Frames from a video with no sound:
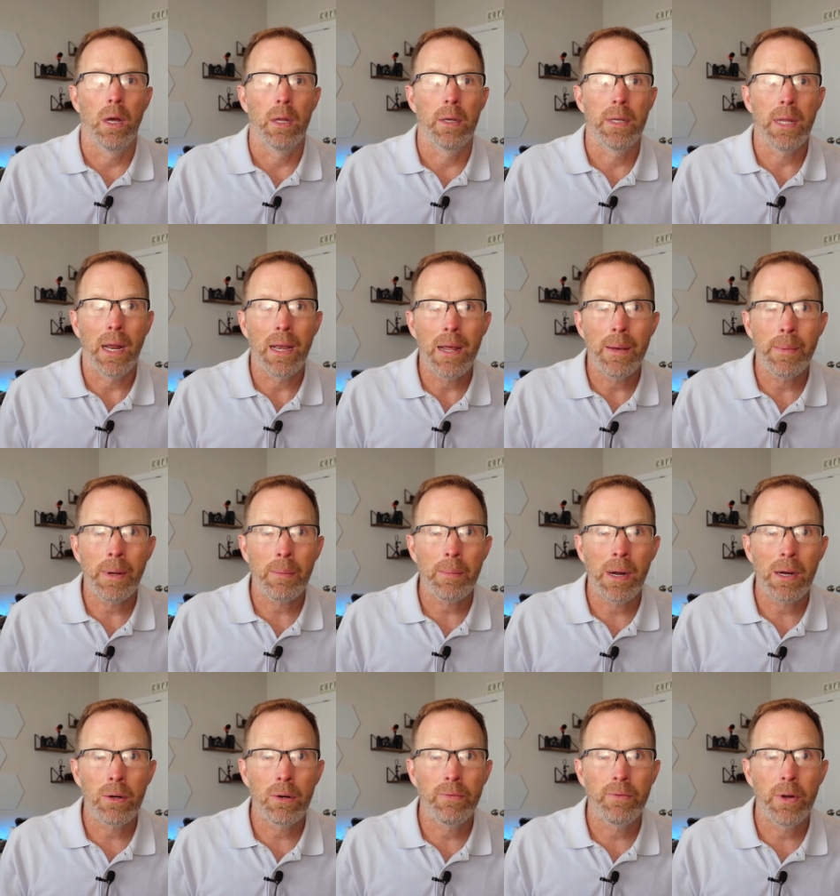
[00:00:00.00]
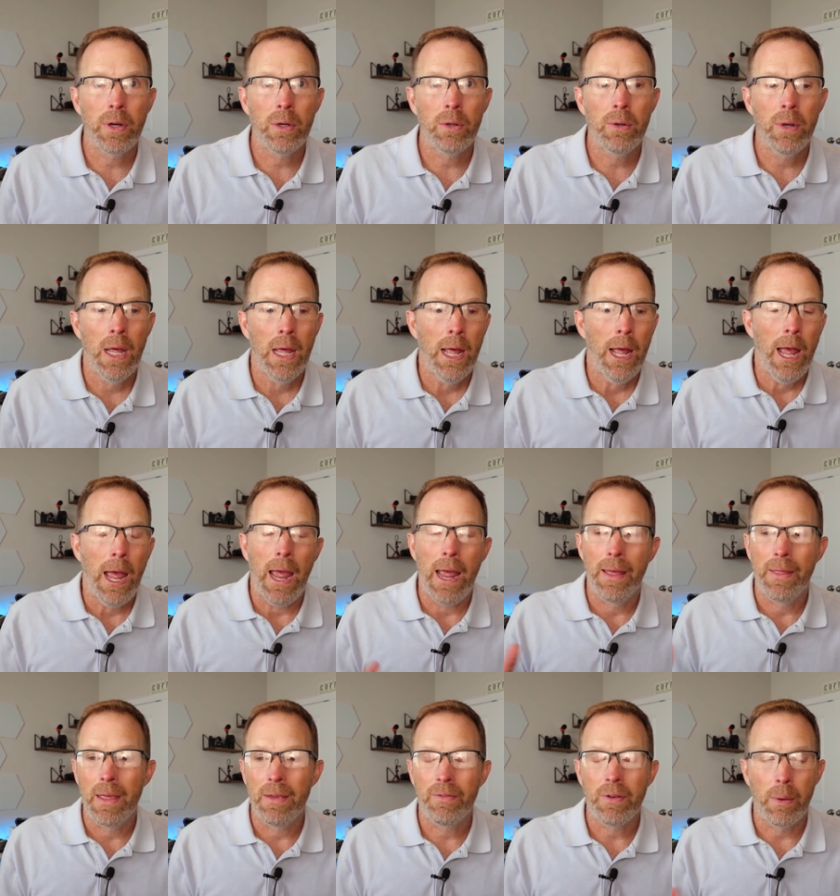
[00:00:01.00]
dynamic microphone,
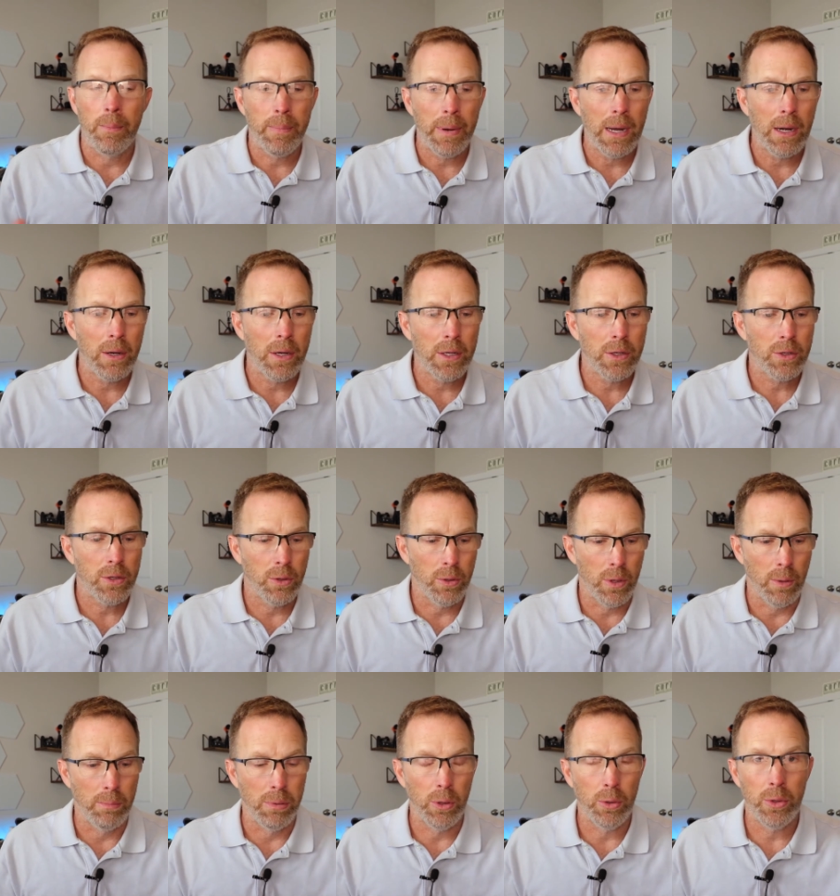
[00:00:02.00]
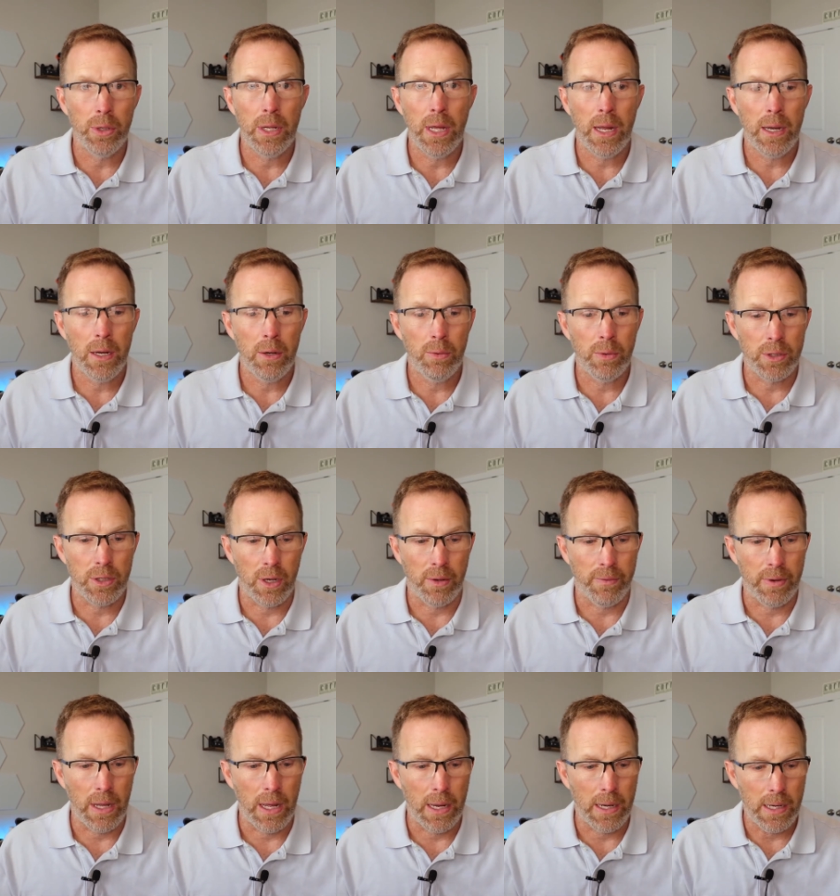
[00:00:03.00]
and they've compared it to the Blue Yeti, which
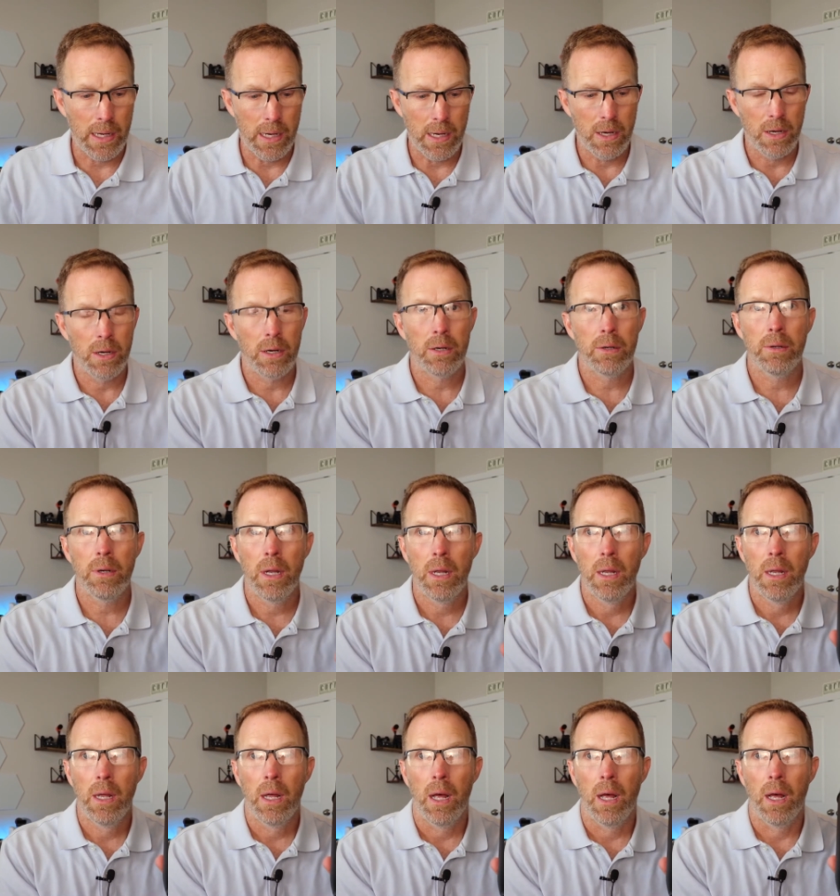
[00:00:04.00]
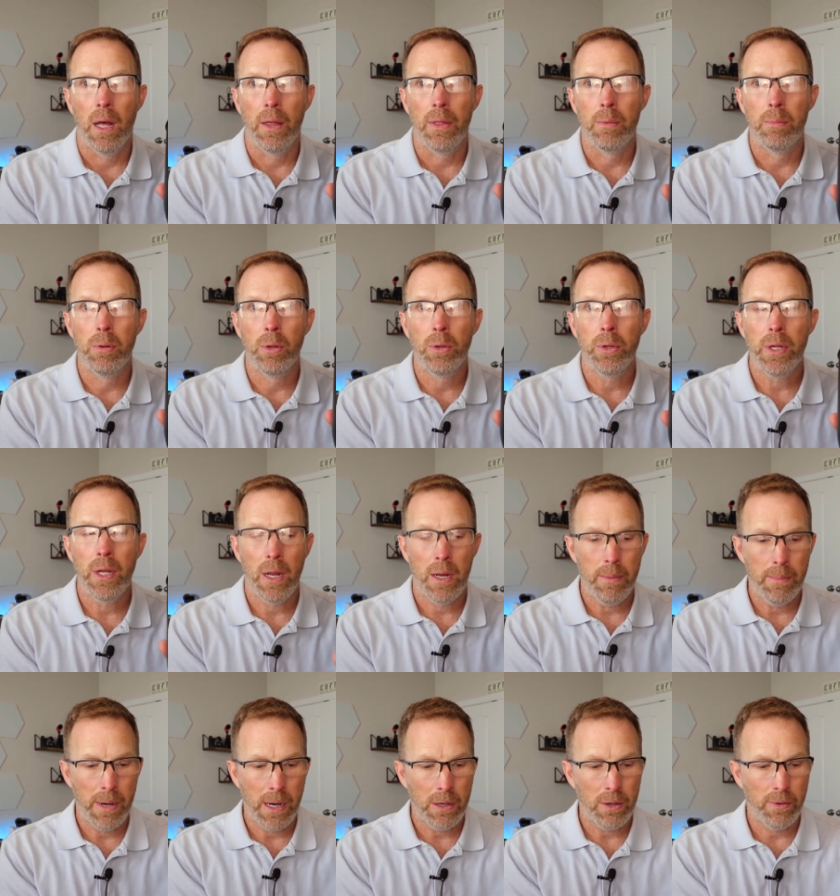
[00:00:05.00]
I've got here. The Blue
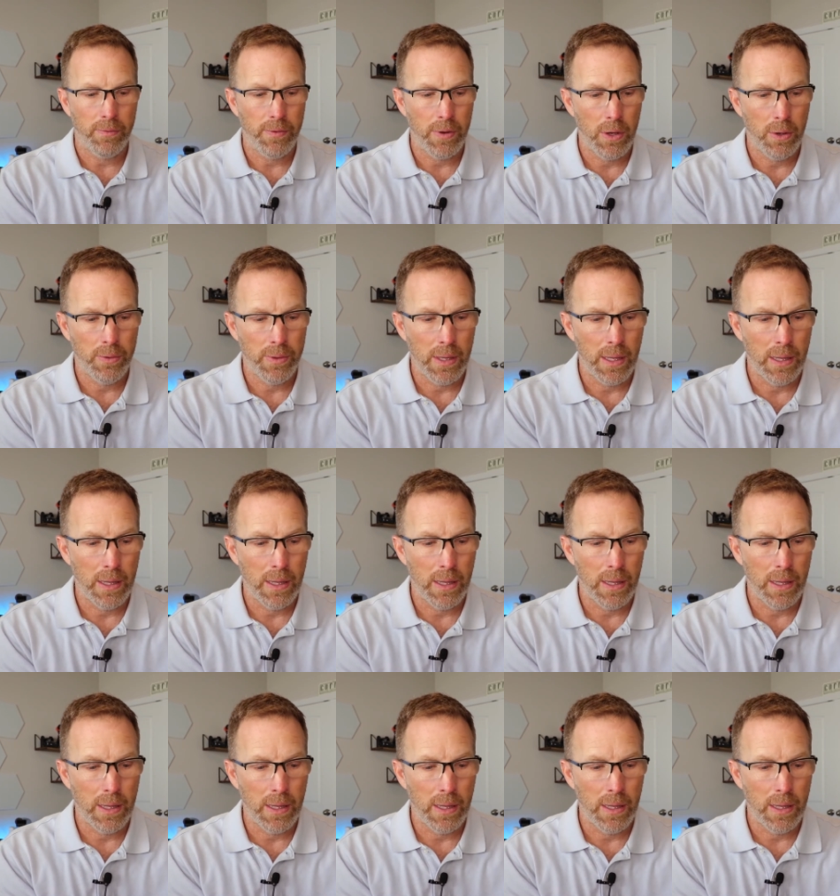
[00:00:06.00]
Yeti microphone,